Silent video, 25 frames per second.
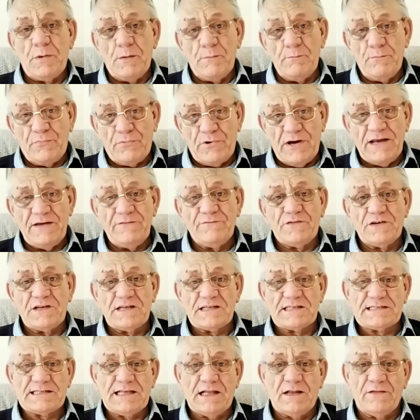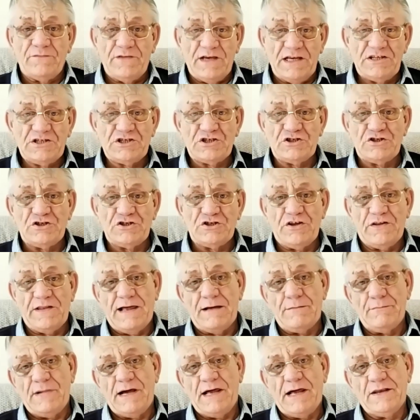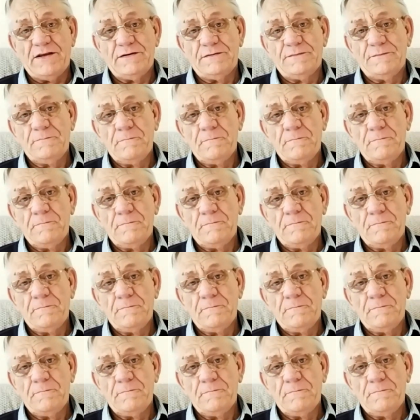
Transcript: been praying for the salvation of that man.